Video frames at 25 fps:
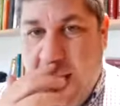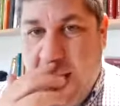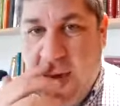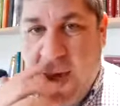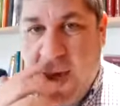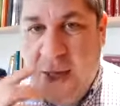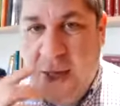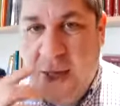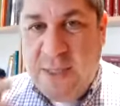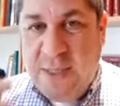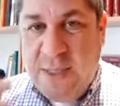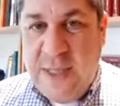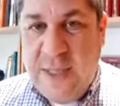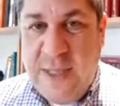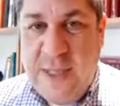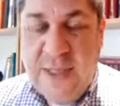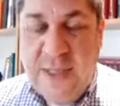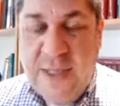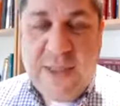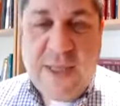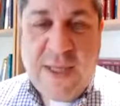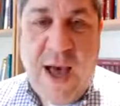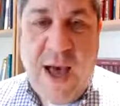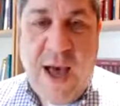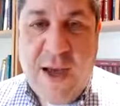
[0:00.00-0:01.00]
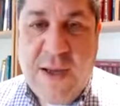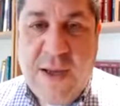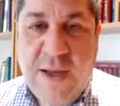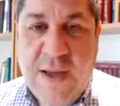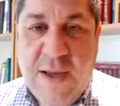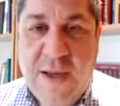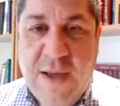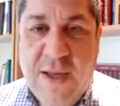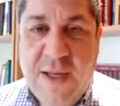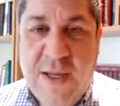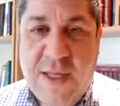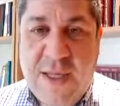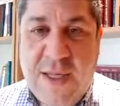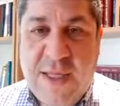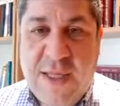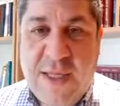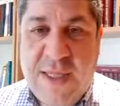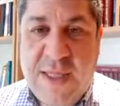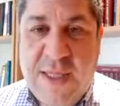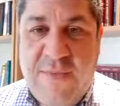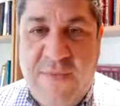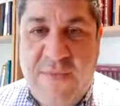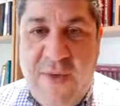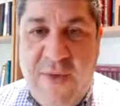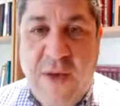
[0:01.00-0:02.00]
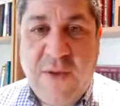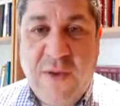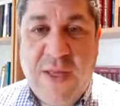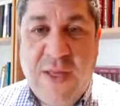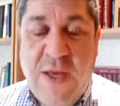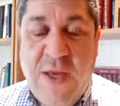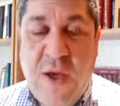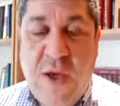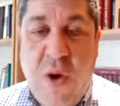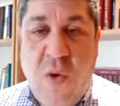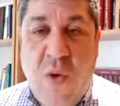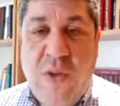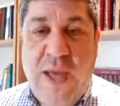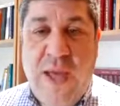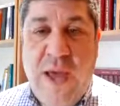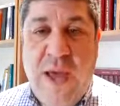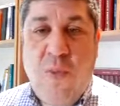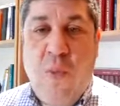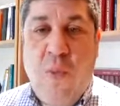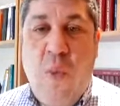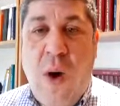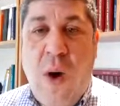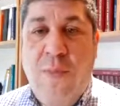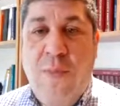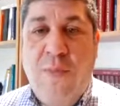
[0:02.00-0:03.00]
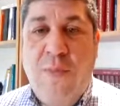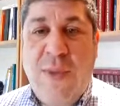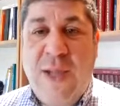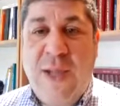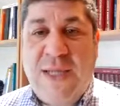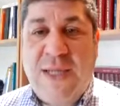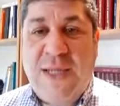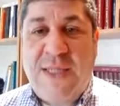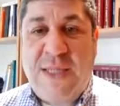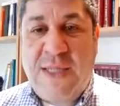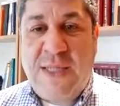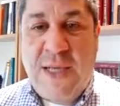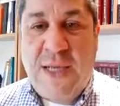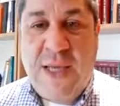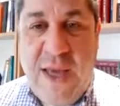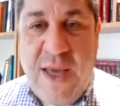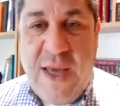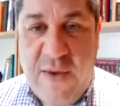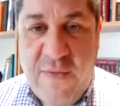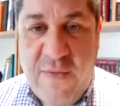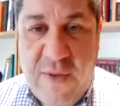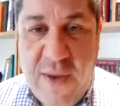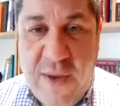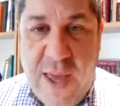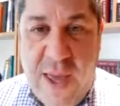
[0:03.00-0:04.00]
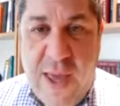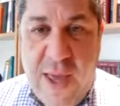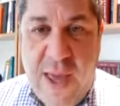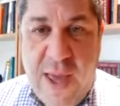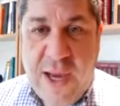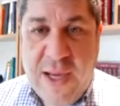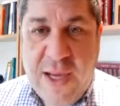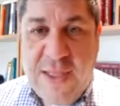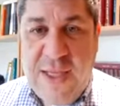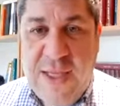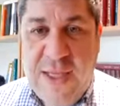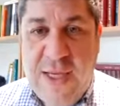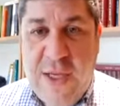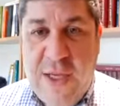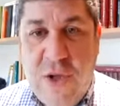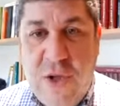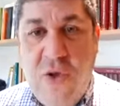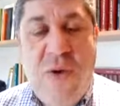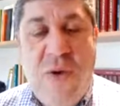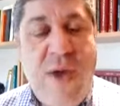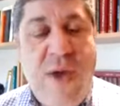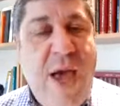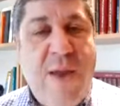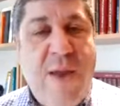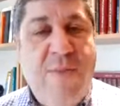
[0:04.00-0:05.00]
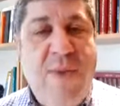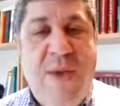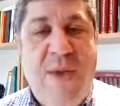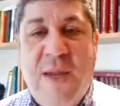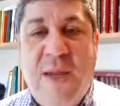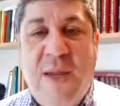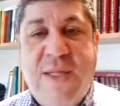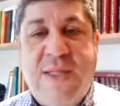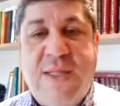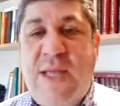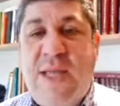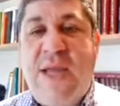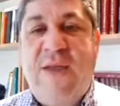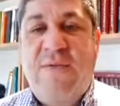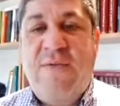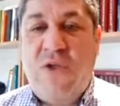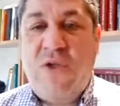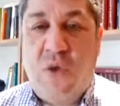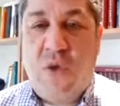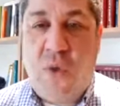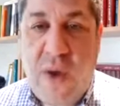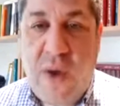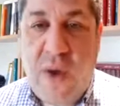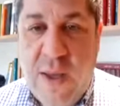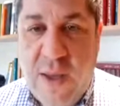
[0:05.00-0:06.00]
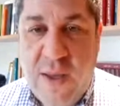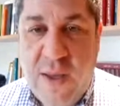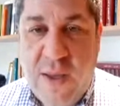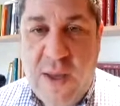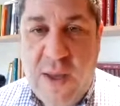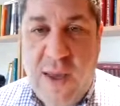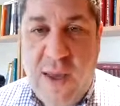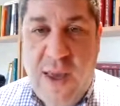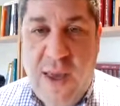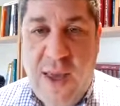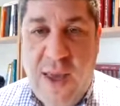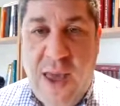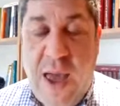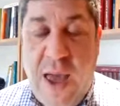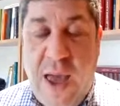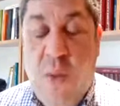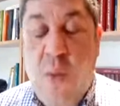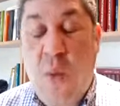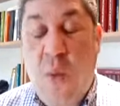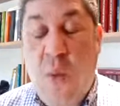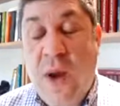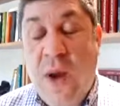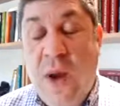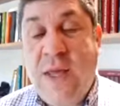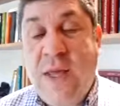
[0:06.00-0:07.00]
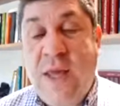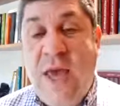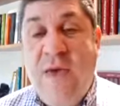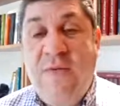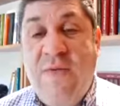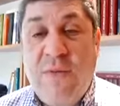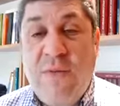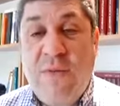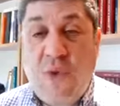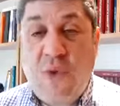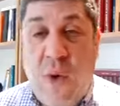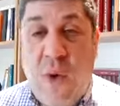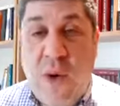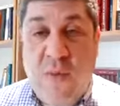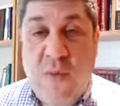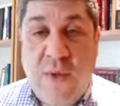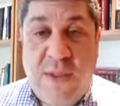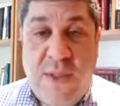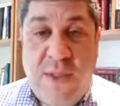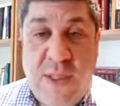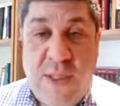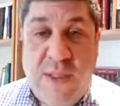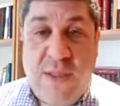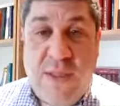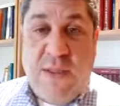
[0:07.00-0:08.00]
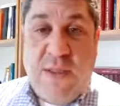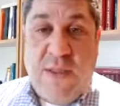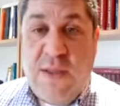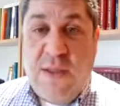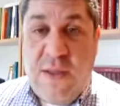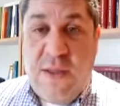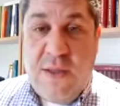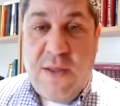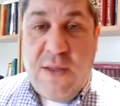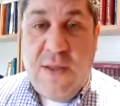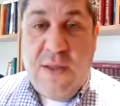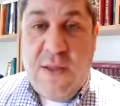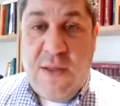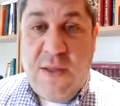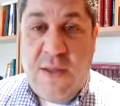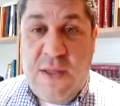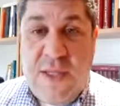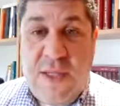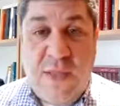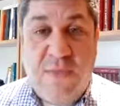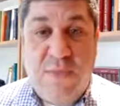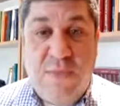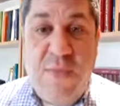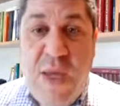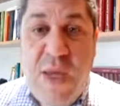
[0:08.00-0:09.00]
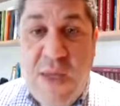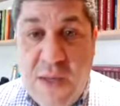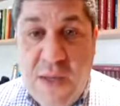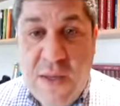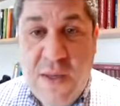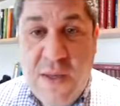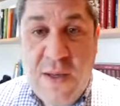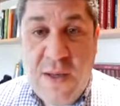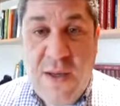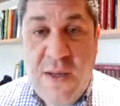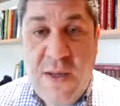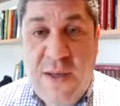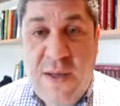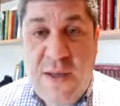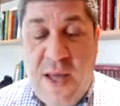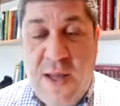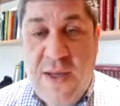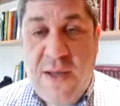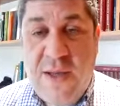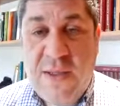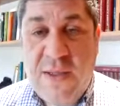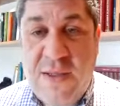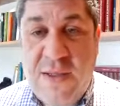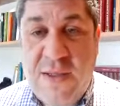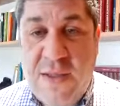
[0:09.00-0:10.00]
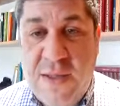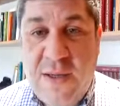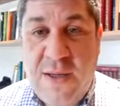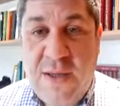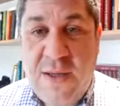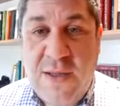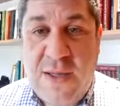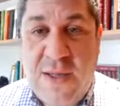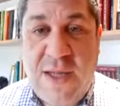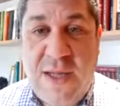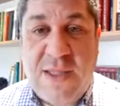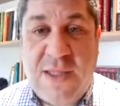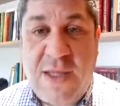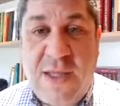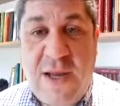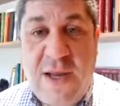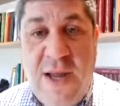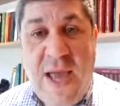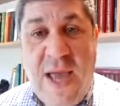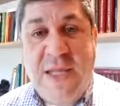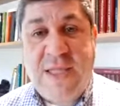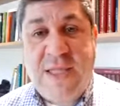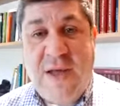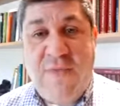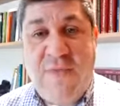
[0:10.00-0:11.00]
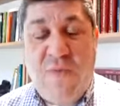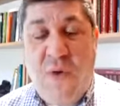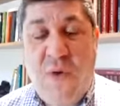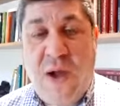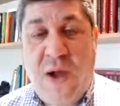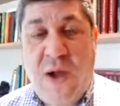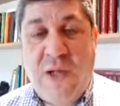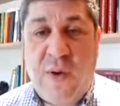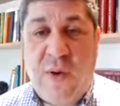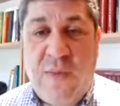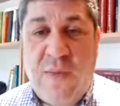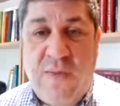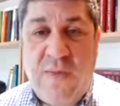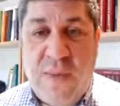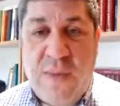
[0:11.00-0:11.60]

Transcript: You see, Yitzchak felt he only had one blessing to give because he knew he had to be in a state of joy. And what gave him joy was this meat that his son Esau brought to him.